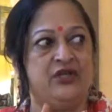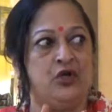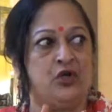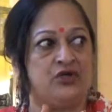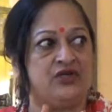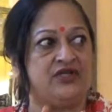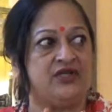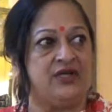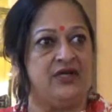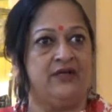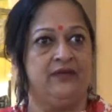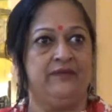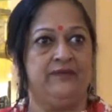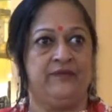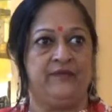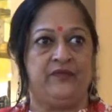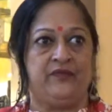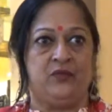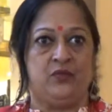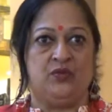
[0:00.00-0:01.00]
your turn
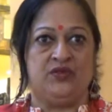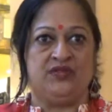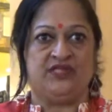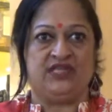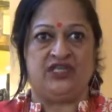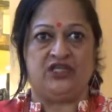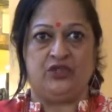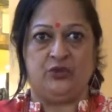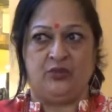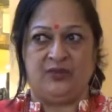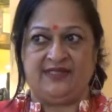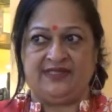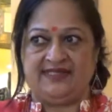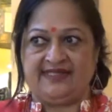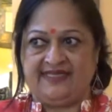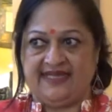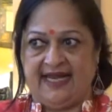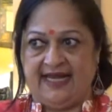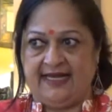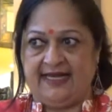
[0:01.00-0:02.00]
was that you were
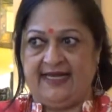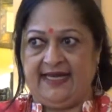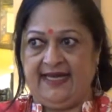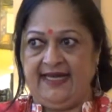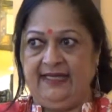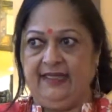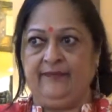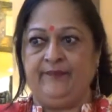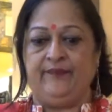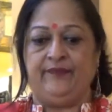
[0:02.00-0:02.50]
standing